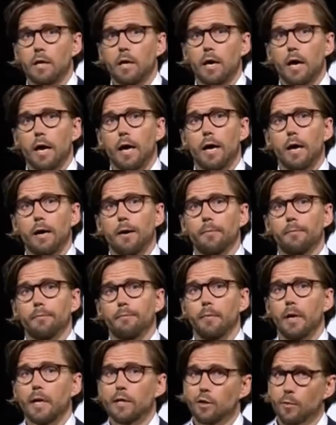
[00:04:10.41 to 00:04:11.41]

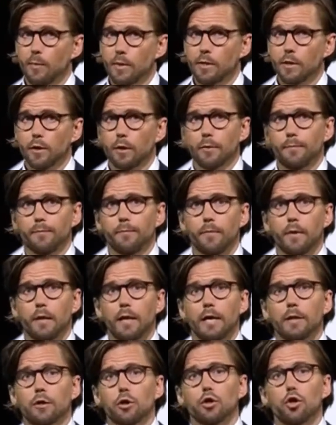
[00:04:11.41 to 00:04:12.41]
As you mentioned,
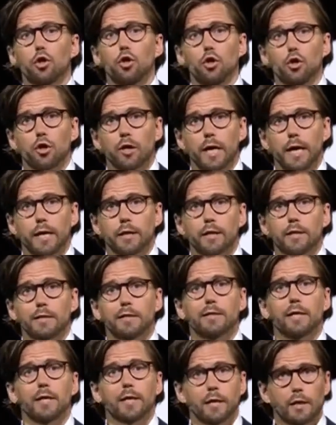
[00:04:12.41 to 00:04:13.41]
let us look at a second